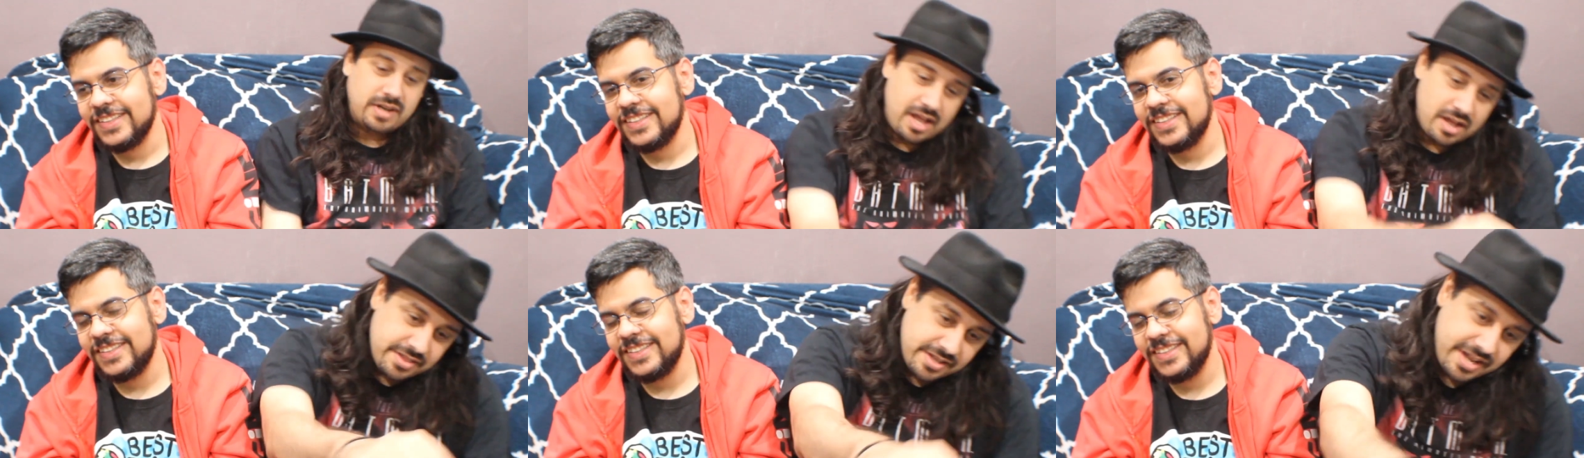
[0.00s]

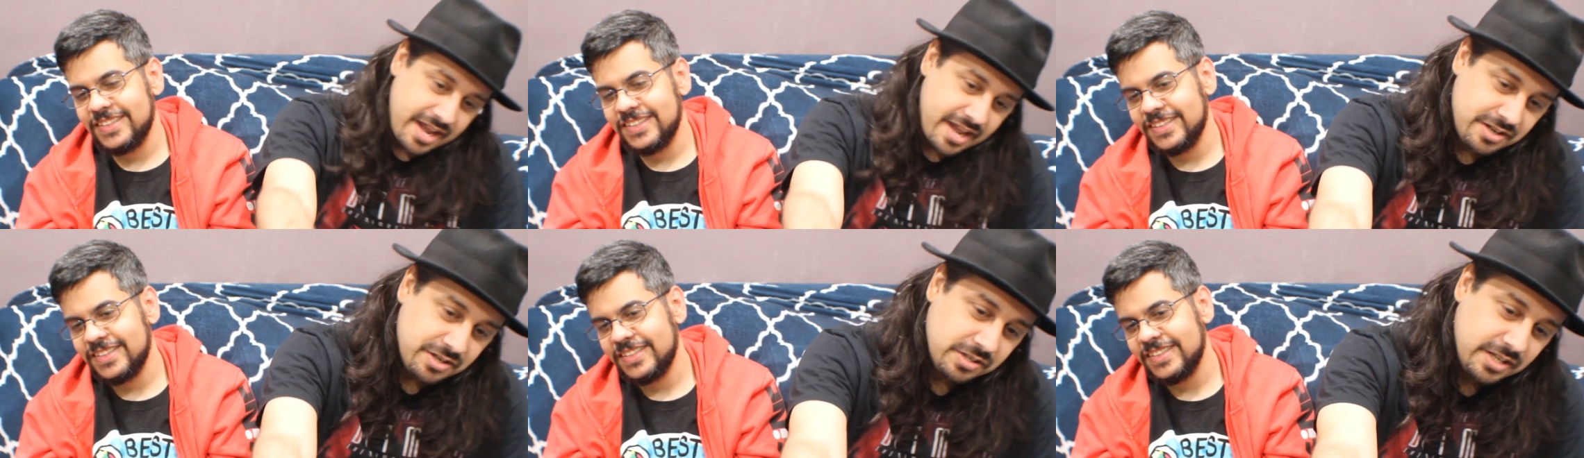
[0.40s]
Speaker 1: and how they
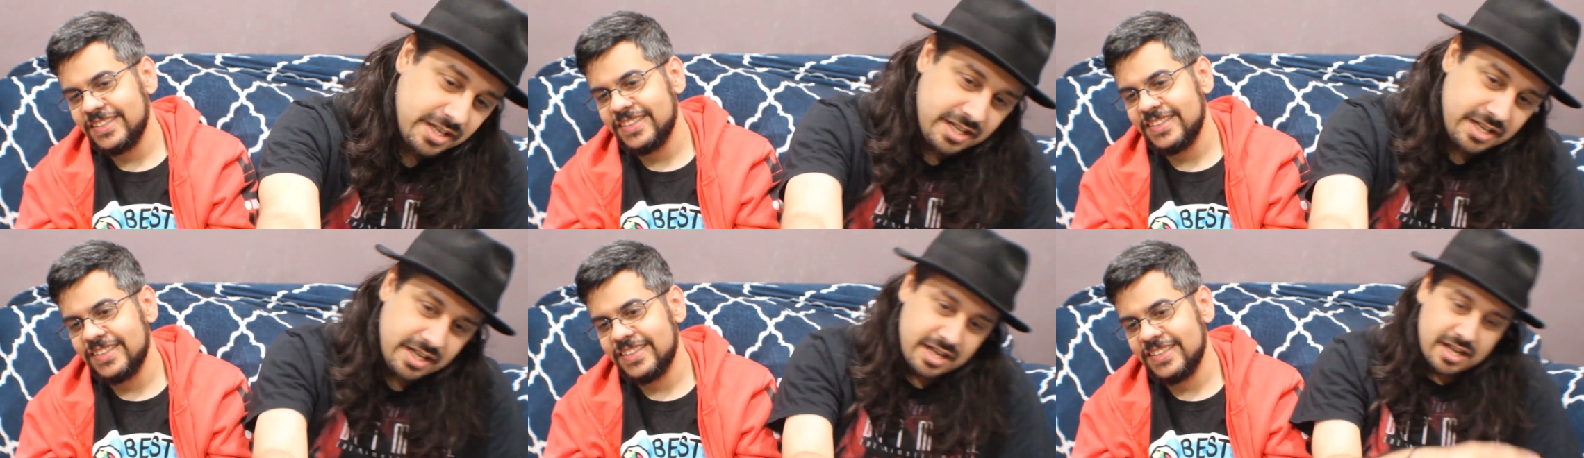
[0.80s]
handle
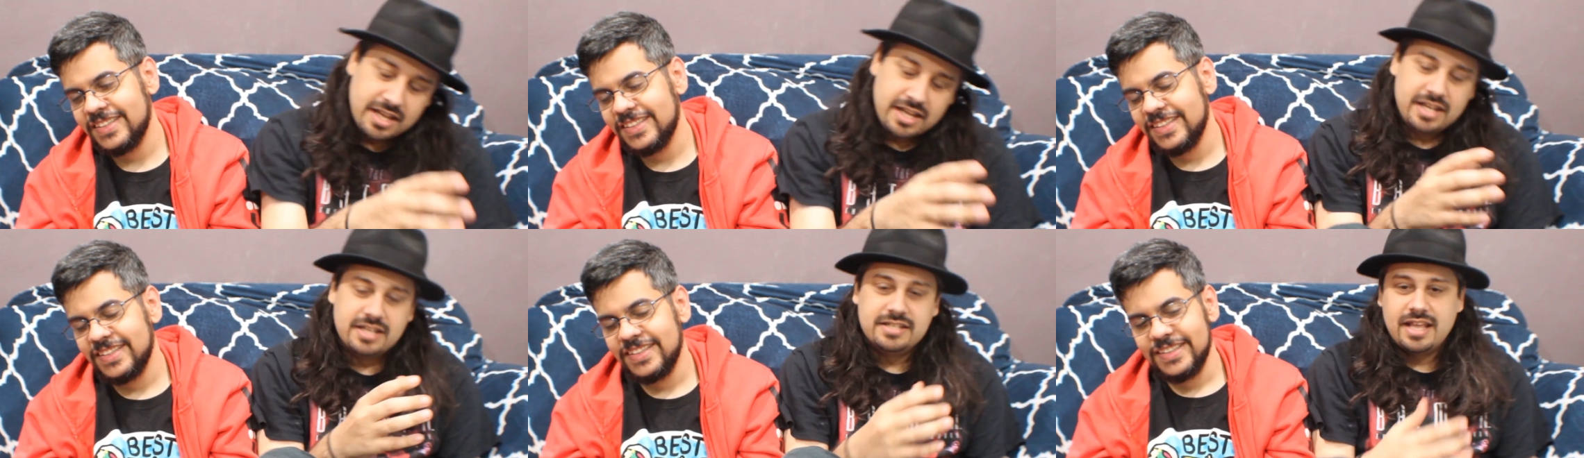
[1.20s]
it
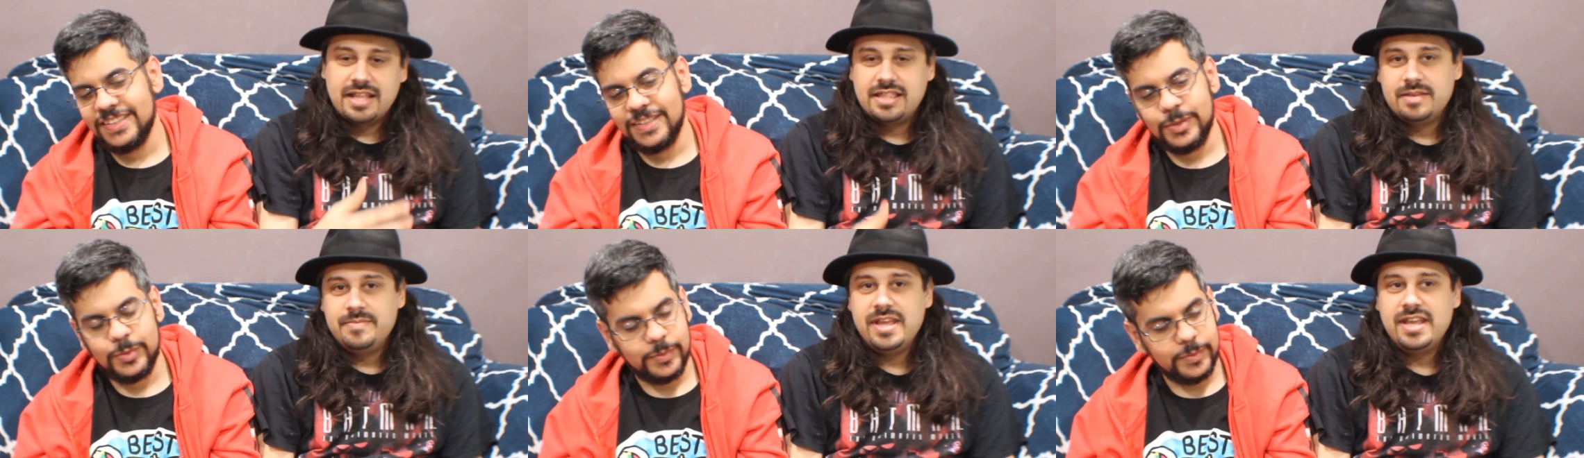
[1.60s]
is
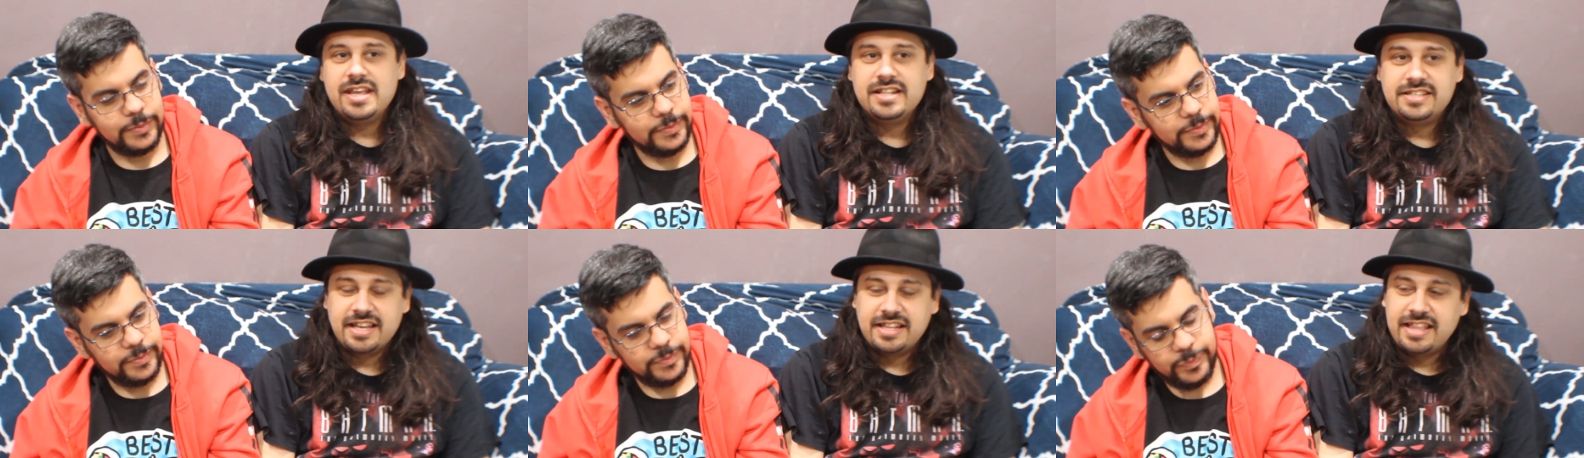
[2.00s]
that they make
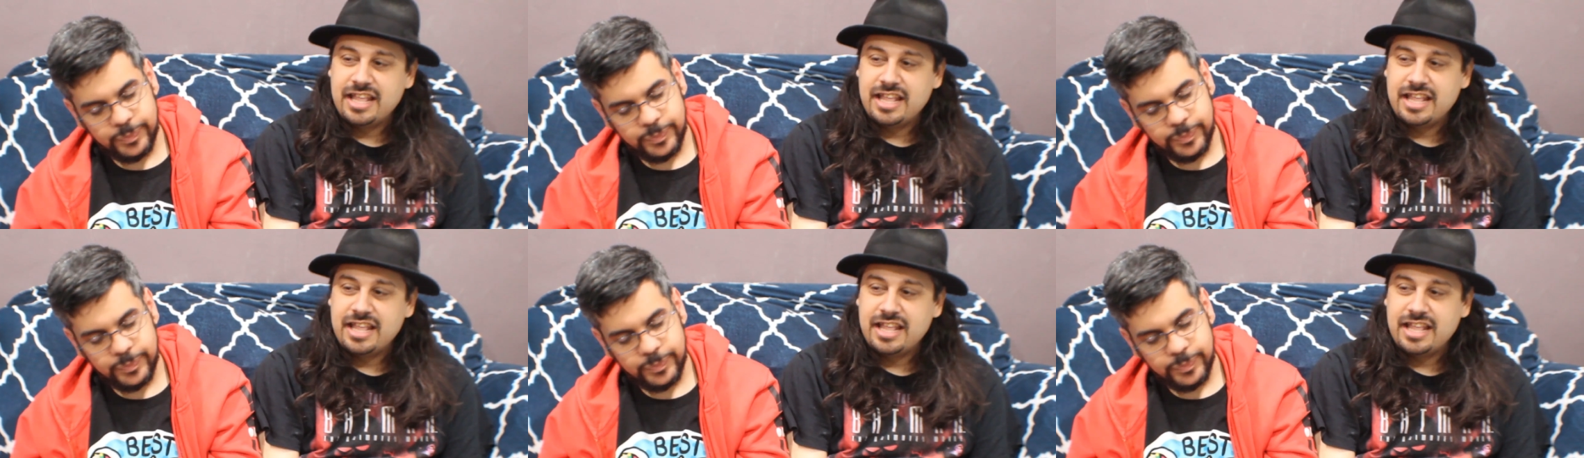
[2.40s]
it's like